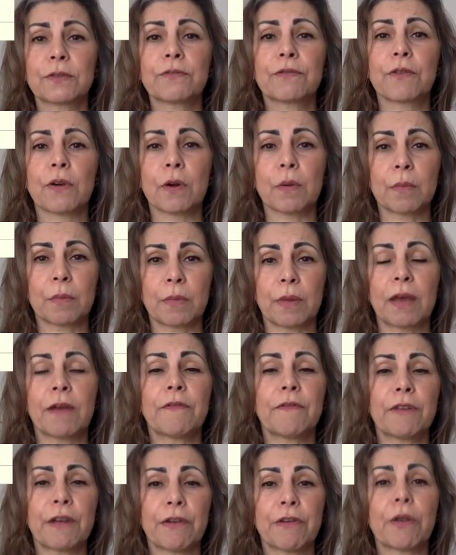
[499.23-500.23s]
from a
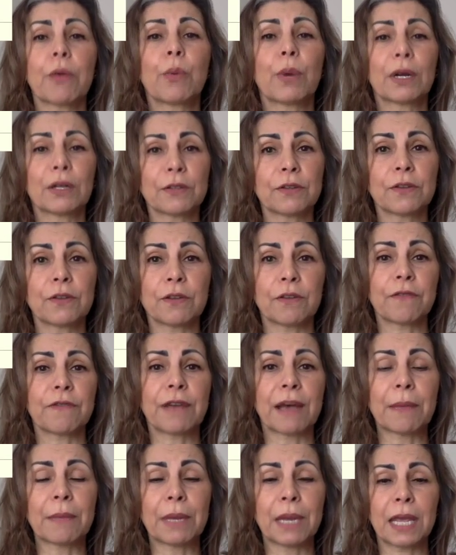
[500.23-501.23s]
very well-to-do
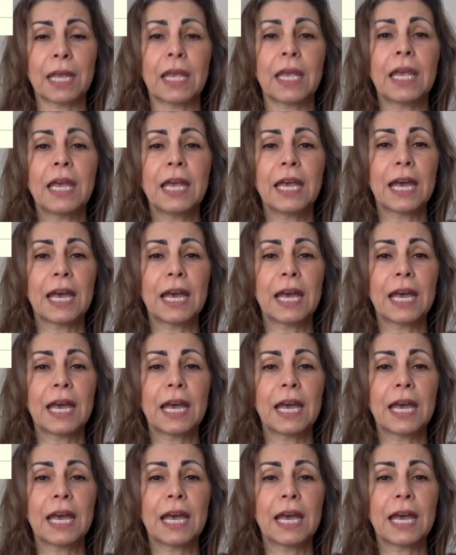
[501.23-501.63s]
family,